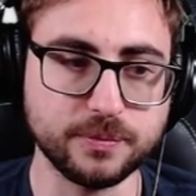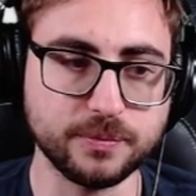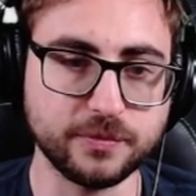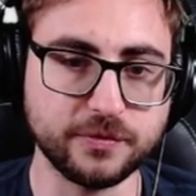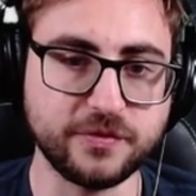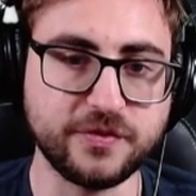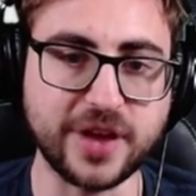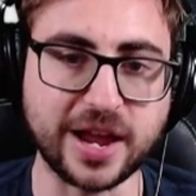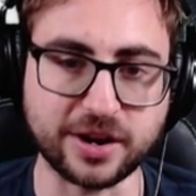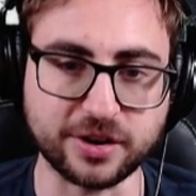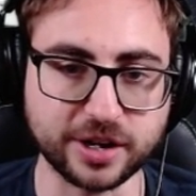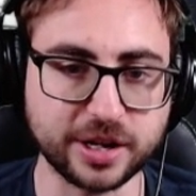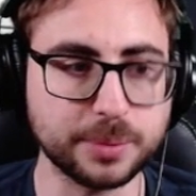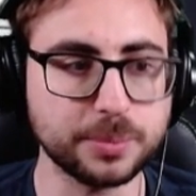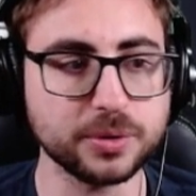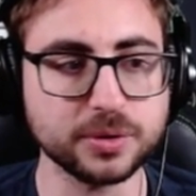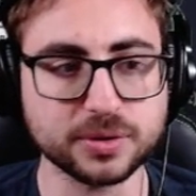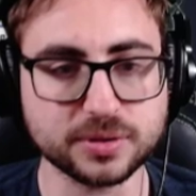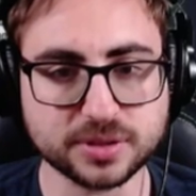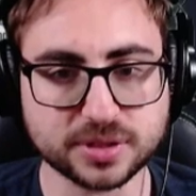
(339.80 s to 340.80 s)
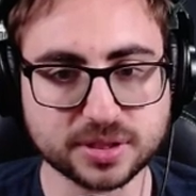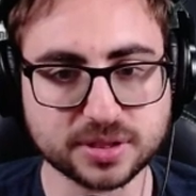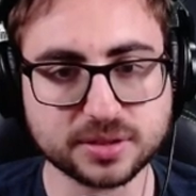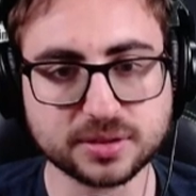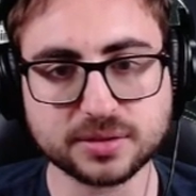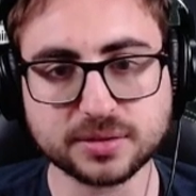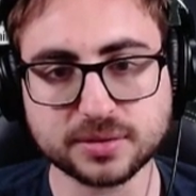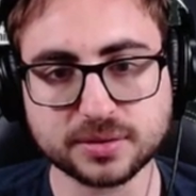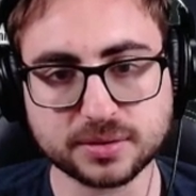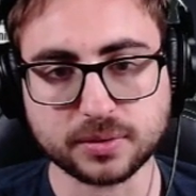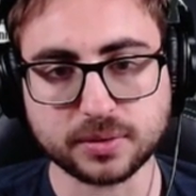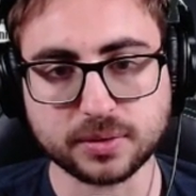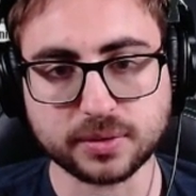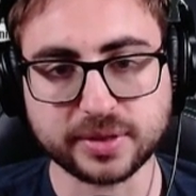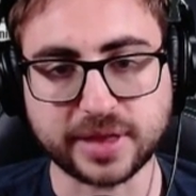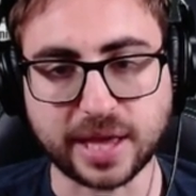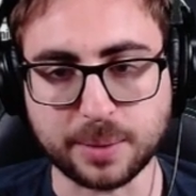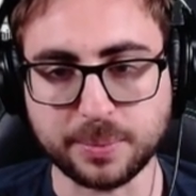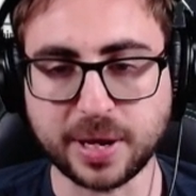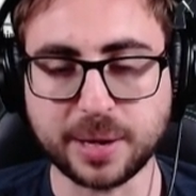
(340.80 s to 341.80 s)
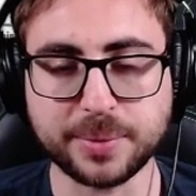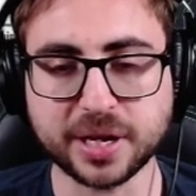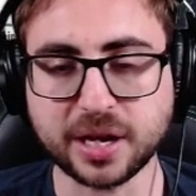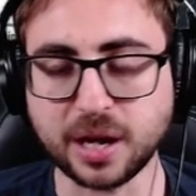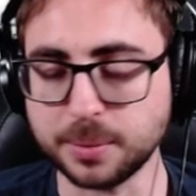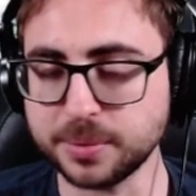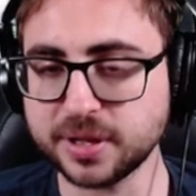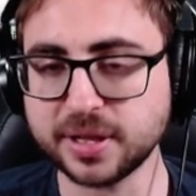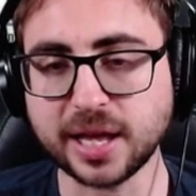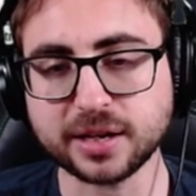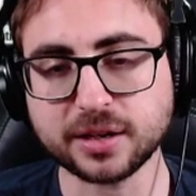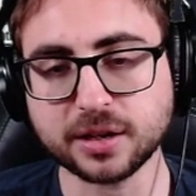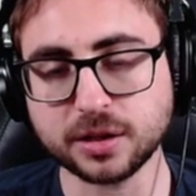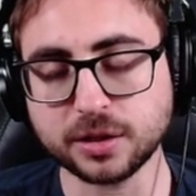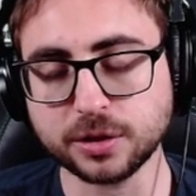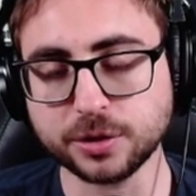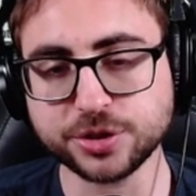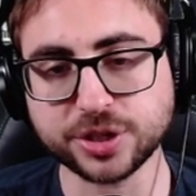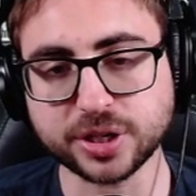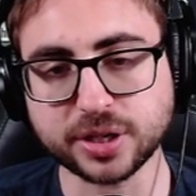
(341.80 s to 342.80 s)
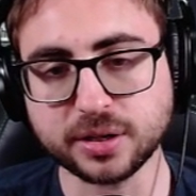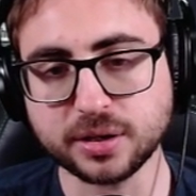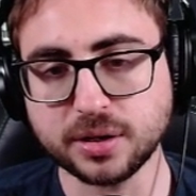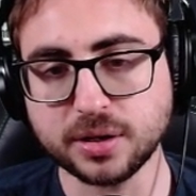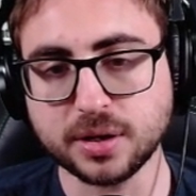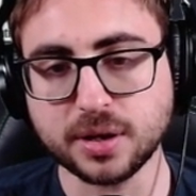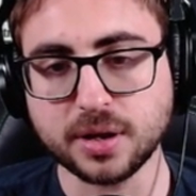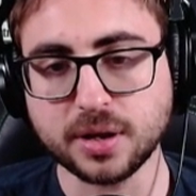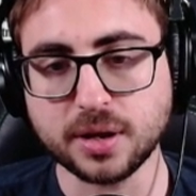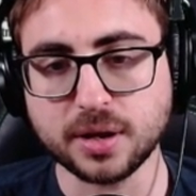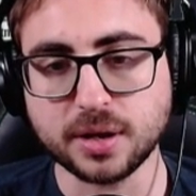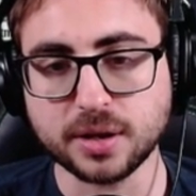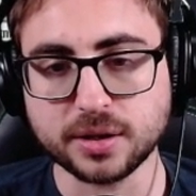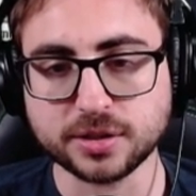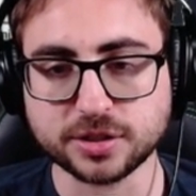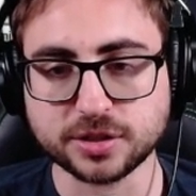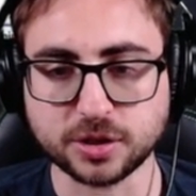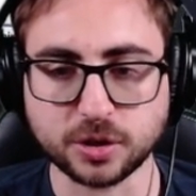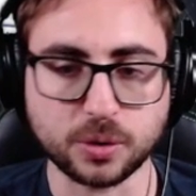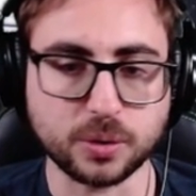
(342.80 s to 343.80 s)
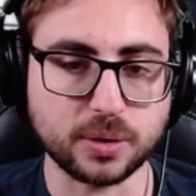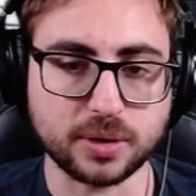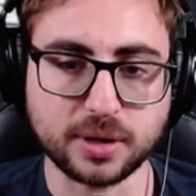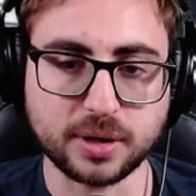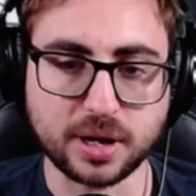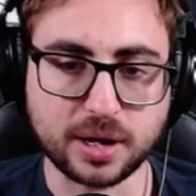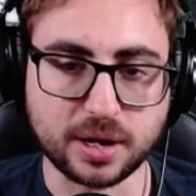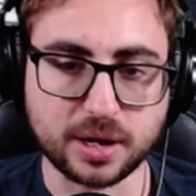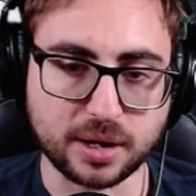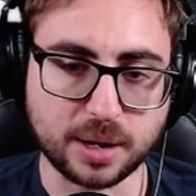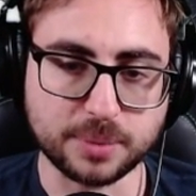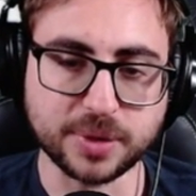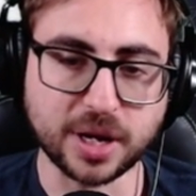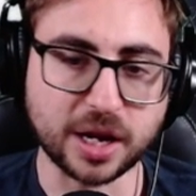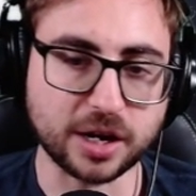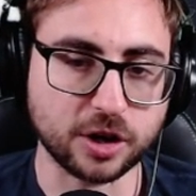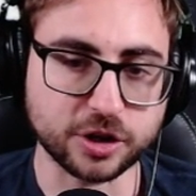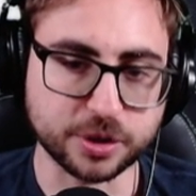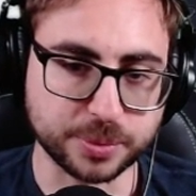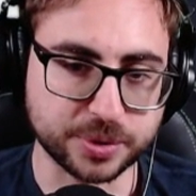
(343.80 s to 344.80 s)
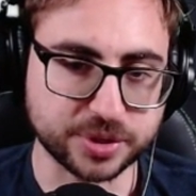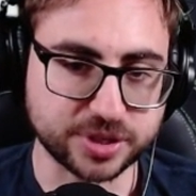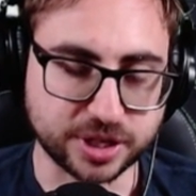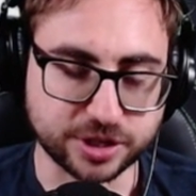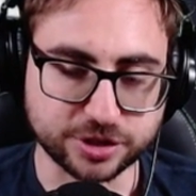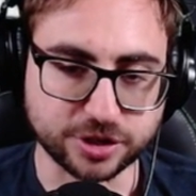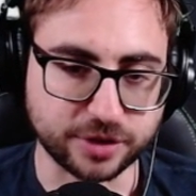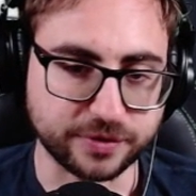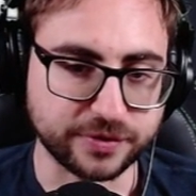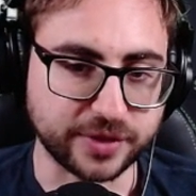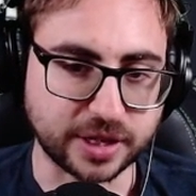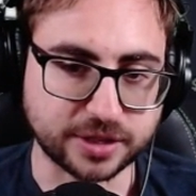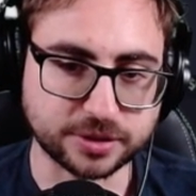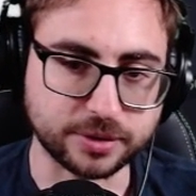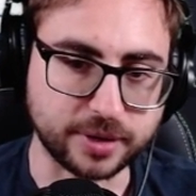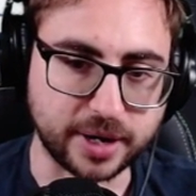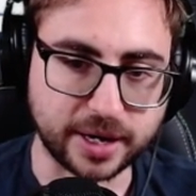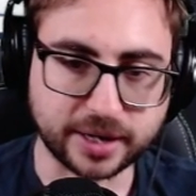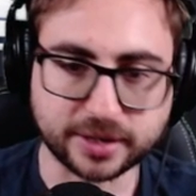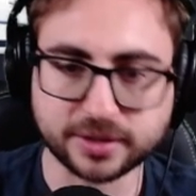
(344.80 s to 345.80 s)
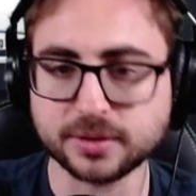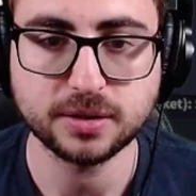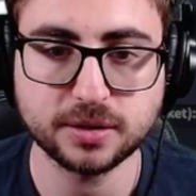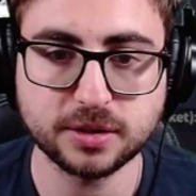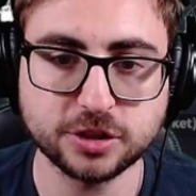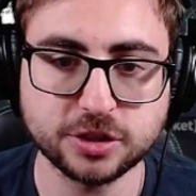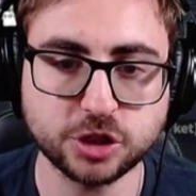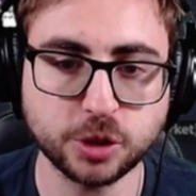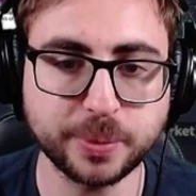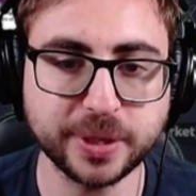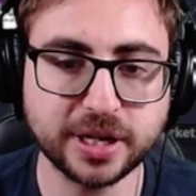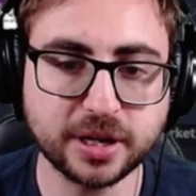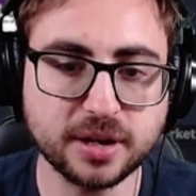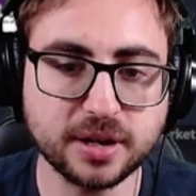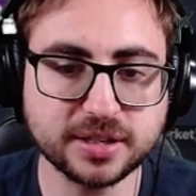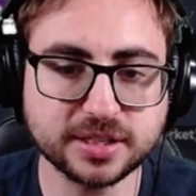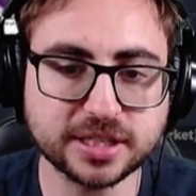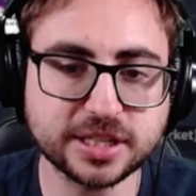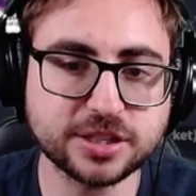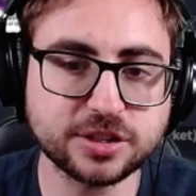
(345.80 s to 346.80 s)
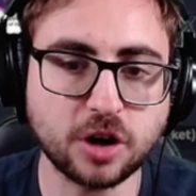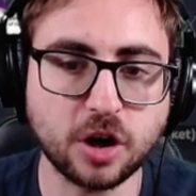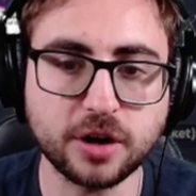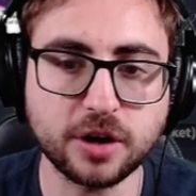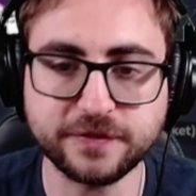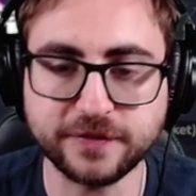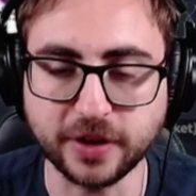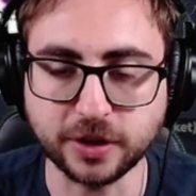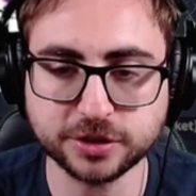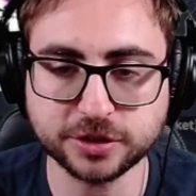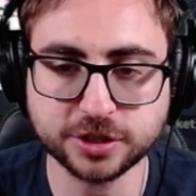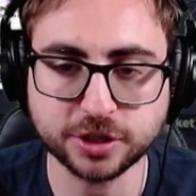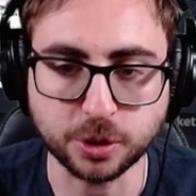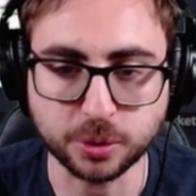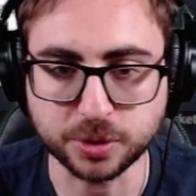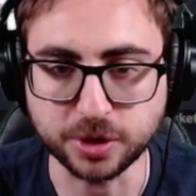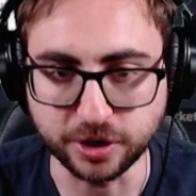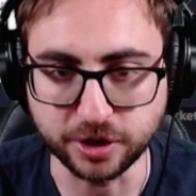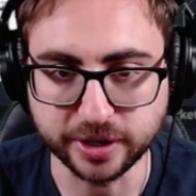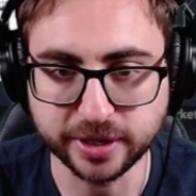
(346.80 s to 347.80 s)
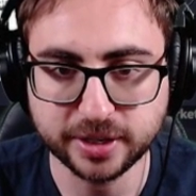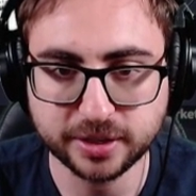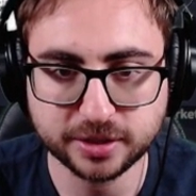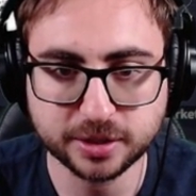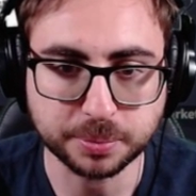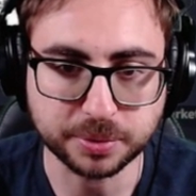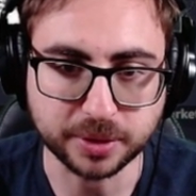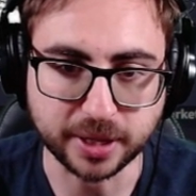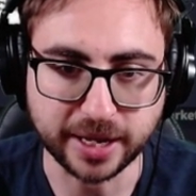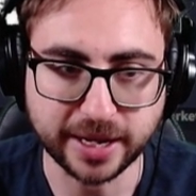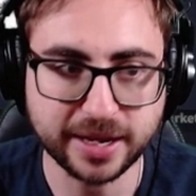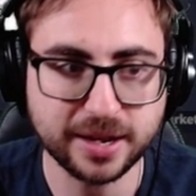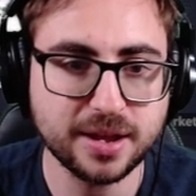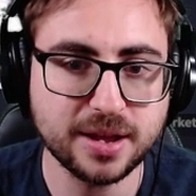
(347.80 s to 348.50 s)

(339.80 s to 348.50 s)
variables that made me come to that conclusion. So I'm not 100% sure if that's correct. So because this card felt so good to play,